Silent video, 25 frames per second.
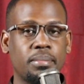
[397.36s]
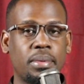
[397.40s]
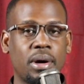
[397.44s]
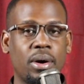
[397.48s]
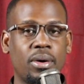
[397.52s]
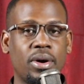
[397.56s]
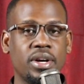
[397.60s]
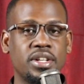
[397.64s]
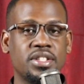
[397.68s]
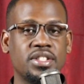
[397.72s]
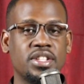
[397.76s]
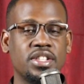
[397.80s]

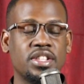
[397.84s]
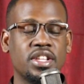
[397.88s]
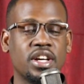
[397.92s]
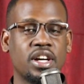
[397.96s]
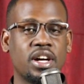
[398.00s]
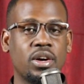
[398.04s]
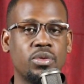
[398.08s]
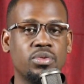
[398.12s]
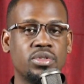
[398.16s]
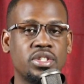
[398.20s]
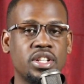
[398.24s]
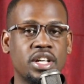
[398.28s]
Power is in the
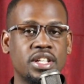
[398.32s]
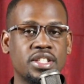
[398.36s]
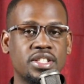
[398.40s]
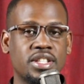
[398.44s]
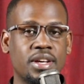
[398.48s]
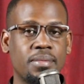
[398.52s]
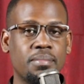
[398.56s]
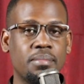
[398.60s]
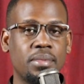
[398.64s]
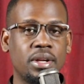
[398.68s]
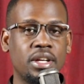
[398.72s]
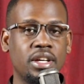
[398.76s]
county
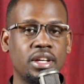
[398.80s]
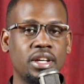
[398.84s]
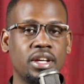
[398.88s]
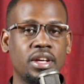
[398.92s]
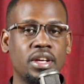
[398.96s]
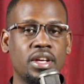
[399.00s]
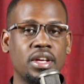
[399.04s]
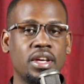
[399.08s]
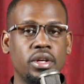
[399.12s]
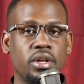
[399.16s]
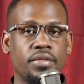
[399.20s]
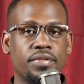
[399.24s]
assembly.
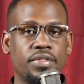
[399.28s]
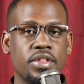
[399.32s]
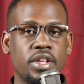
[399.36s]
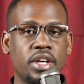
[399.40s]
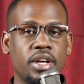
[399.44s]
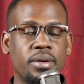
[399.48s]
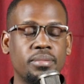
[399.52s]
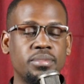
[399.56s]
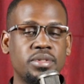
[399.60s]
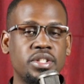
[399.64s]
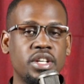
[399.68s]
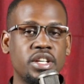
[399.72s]
If the
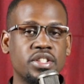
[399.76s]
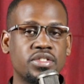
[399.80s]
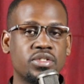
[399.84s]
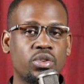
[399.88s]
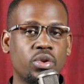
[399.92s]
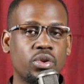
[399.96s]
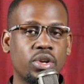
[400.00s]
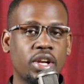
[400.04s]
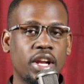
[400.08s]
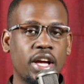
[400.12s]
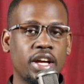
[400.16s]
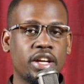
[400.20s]
MCAs
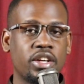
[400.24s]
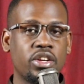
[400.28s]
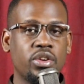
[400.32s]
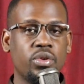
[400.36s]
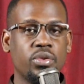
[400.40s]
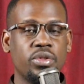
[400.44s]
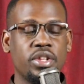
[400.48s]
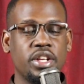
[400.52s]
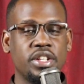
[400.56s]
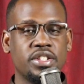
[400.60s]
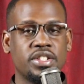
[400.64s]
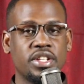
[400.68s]
don't like
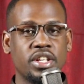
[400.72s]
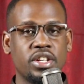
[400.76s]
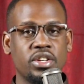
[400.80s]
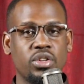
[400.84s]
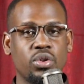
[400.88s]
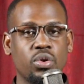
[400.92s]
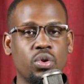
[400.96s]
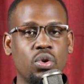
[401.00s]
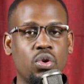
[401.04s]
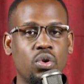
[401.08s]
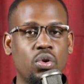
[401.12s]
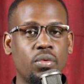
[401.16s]
you, they send
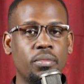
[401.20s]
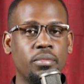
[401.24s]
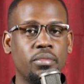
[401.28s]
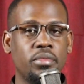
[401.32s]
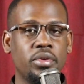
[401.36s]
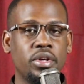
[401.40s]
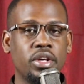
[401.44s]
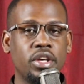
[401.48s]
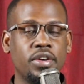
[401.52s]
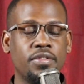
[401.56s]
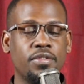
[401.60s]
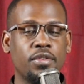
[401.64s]
you home.
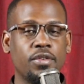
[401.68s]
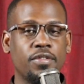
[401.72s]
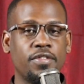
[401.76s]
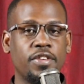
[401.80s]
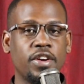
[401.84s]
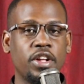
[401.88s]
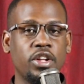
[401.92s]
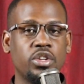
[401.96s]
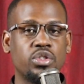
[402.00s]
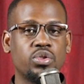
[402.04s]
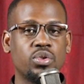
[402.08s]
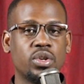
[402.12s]
If you
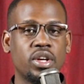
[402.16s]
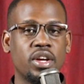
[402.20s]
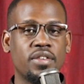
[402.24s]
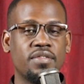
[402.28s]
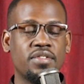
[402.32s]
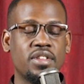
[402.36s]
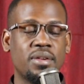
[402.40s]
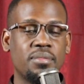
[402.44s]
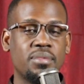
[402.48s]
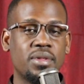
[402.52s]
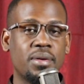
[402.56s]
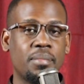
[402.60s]
fail to
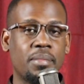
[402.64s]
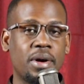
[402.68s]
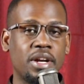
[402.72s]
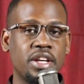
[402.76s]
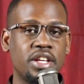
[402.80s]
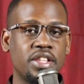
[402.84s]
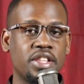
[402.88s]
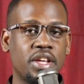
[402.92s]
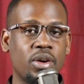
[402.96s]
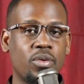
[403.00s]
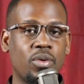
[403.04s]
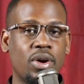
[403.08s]
give them the
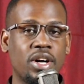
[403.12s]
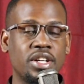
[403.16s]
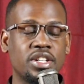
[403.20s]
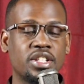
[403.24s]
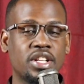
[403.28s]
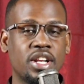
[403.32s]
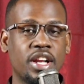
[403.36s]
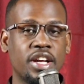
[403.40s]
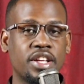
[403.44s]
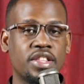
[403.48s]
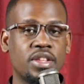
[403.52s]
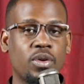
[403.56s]
money they
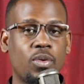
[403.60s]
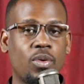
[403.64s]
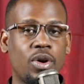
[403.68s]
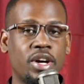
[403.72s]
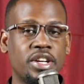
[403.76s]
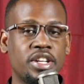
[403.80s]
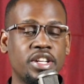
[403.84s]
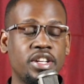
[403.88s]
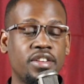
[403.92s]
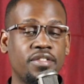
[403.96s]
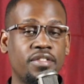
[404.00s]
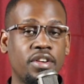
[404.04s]
want, like the
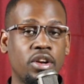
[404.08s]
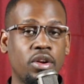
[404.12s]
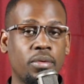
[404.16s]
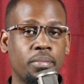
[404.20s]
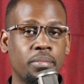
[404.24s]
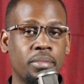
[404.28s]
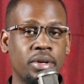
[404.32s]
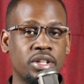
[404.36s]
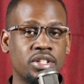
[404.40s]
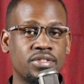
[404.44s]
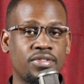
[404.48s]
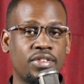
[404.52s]
Ward
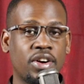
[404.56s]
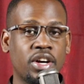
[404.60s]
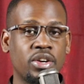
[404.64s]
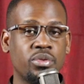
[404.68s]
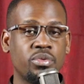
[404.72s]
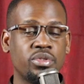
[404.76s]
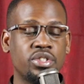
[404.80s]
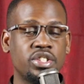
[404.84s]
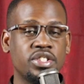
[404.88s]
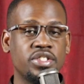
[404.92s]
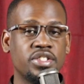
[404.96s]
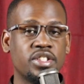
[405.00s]
Development Fund,
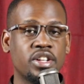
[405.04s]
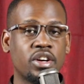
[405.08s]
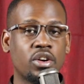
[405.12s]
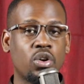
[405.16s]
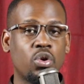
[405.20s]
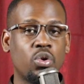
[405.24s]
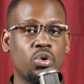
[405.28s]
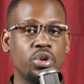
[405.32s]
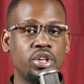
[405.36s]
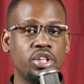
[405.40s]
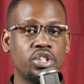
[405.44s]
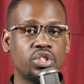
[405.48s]
which is the
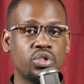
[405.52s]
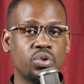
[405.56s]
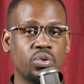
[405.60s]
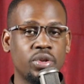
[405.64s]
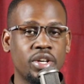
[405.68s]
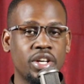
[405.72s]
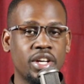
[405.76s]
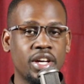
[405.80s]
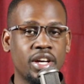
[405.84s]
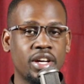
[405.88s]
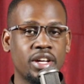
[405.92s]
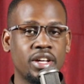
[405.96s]
core issue
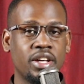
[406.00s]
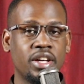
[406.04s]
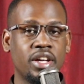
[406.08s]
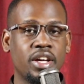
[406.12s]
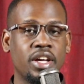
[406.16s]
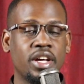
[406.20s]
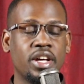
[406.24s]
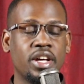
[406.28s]
here,